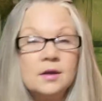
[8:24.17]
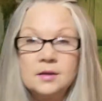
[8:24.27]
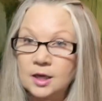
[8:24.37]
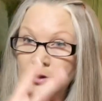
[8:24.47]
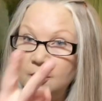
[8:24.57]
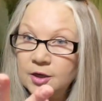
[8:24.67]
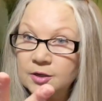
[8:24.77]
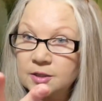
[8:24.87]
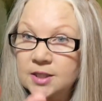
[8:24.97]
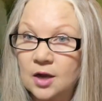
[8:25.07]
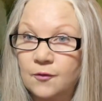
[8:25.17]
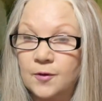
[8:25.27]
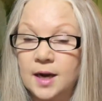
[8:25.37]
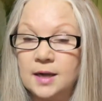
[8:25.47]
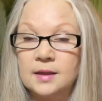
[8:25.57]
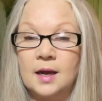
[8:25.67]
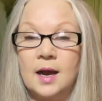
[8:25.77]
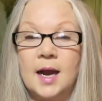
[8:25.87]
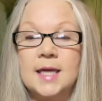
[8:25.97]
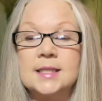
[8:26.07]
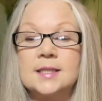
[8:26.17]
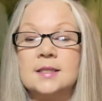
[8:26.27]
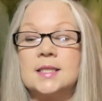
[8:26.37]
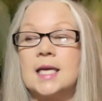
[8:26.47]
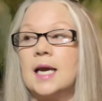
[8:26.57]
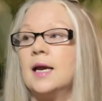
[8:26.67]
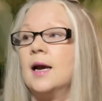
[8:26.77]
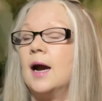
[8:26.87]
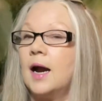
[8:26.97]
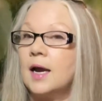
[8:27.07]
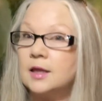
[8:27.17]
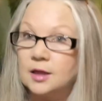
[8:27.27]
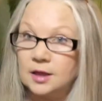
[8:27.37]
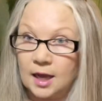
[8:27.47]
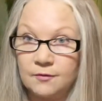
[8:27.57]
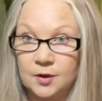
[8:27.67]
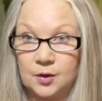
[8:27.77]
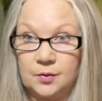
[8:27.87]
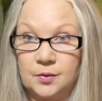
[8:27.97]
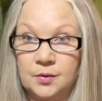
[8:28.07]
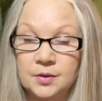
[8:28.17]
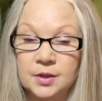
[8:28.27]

like look yourself right in the eyes and say, I love you.